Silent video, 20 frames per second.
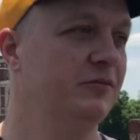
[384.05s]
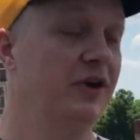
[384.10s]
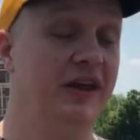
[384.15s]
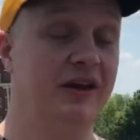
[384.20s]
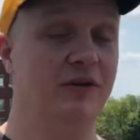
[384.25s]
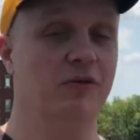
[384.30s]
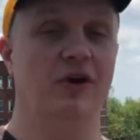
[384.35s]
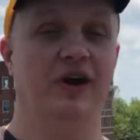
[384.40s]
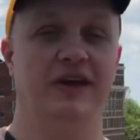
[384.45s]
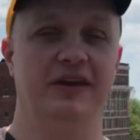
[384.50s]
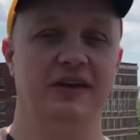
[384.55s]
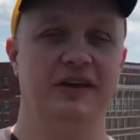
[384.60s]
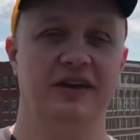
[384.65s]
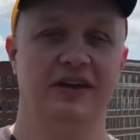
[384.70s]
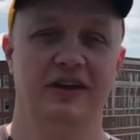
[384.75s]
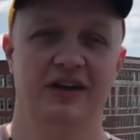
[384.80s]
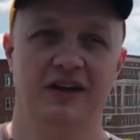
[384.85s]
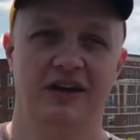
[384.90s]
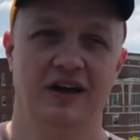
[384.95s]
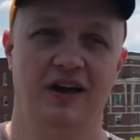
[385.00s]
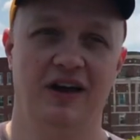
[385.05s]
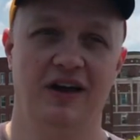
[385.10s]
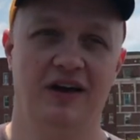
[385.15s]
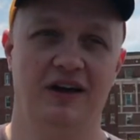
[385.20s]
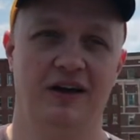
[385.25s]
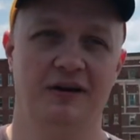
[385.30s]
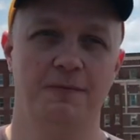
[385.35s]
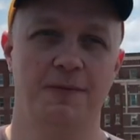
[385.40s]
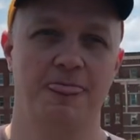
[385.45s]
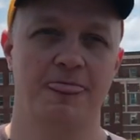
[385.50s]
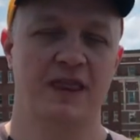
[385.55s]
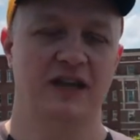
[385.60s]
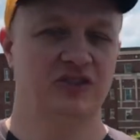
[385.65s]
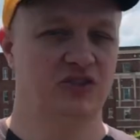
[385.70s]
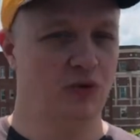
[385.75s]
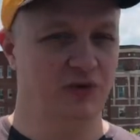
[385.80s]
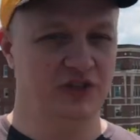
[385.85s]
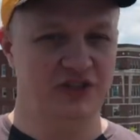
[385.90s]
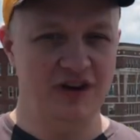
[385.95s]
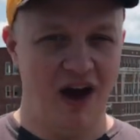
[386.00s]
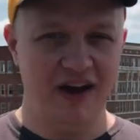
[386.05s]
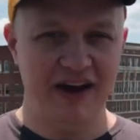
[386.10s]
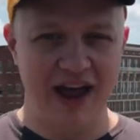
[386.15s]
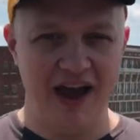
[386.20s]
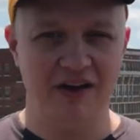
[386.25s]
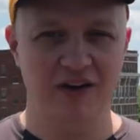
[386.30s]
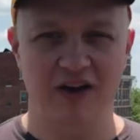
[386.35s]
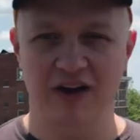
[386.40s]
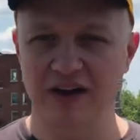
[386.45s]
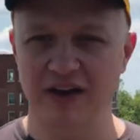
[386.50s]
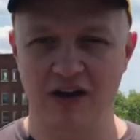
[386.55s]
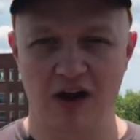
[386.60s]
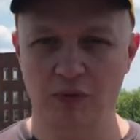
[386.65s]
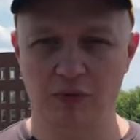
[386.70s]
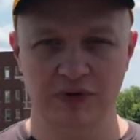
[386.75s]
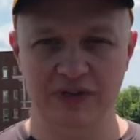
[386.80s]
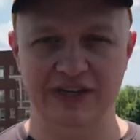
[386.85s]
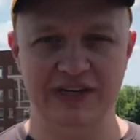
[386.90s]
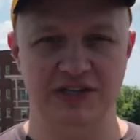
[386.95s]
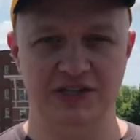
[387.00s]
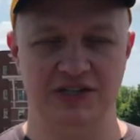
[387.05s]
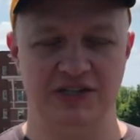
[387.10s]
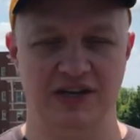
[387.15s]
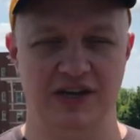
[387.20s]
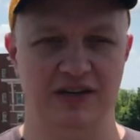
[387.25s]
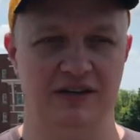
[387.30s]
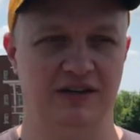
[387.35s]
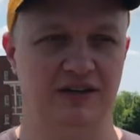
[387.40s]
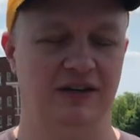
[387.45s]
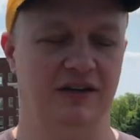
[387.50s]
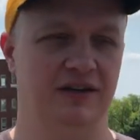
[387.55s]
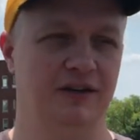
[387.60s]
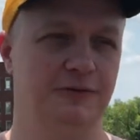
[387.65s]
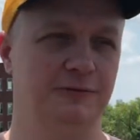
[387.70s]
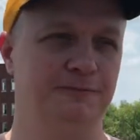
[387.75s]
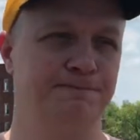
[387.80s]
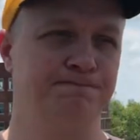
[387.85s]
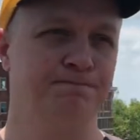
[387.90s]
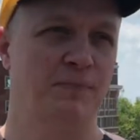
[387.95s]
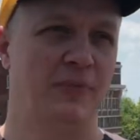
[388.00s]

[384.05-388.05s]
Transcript: Anyway, um, so it's not out on release yet, you know.